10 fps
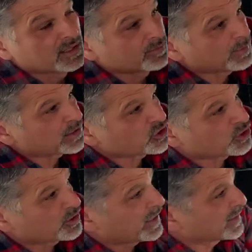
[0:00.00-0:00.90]
make
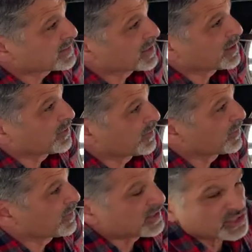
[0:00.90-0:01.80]
sure
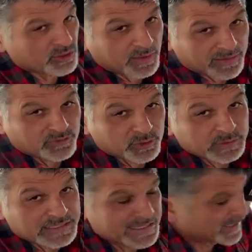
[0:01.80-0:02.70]
that they still have the
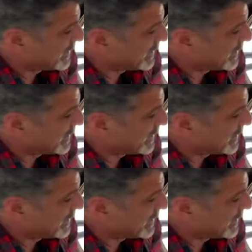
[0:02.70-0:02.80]
grease in